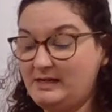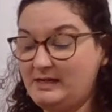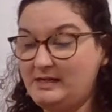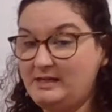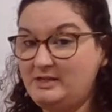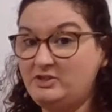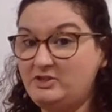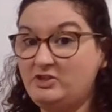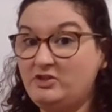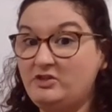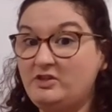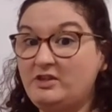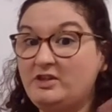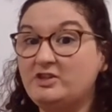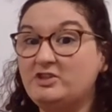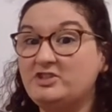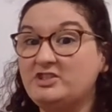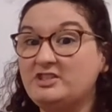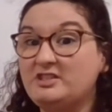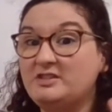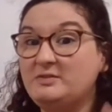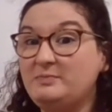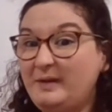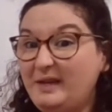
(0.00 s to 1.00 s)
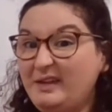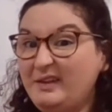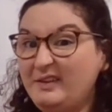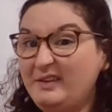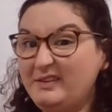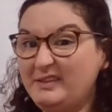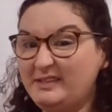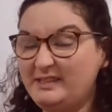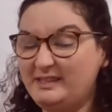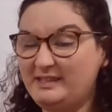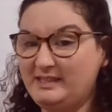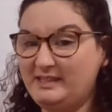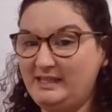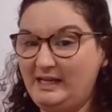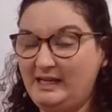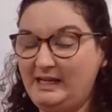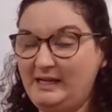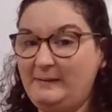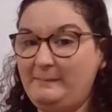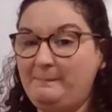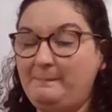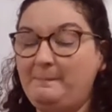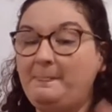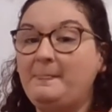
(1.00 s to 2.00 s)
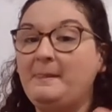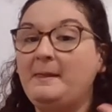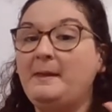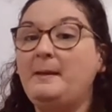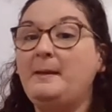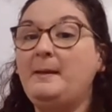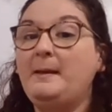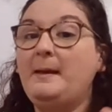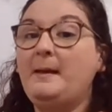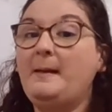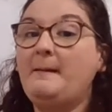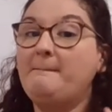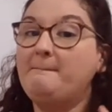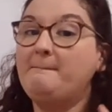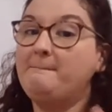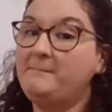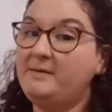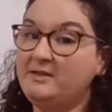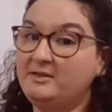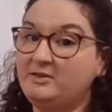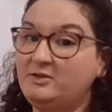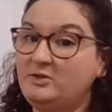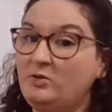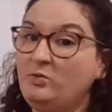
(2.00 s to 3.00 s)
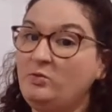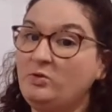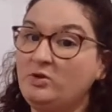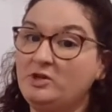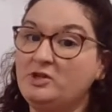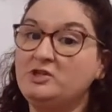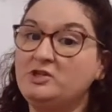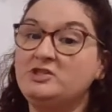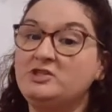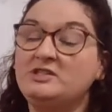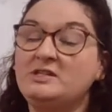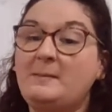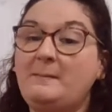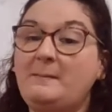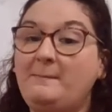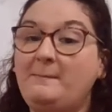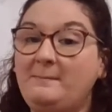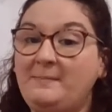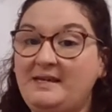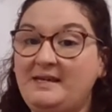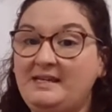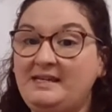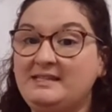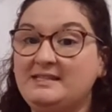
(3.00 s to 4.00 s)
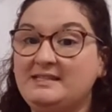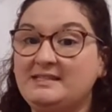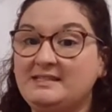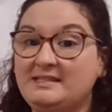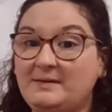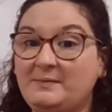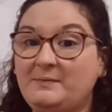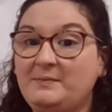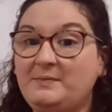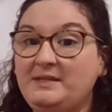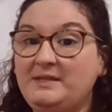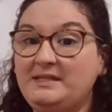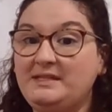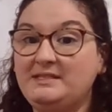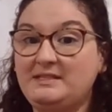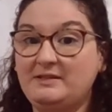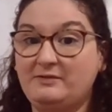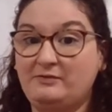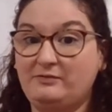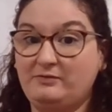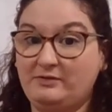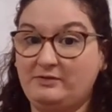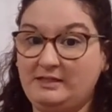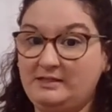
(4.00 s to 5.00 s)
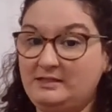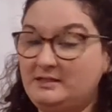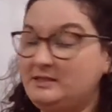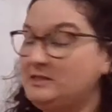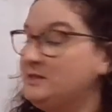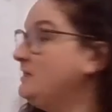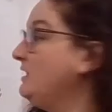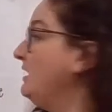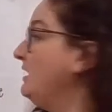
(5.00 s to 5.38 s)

Okay, so they're spelled the same, but the words mean something different.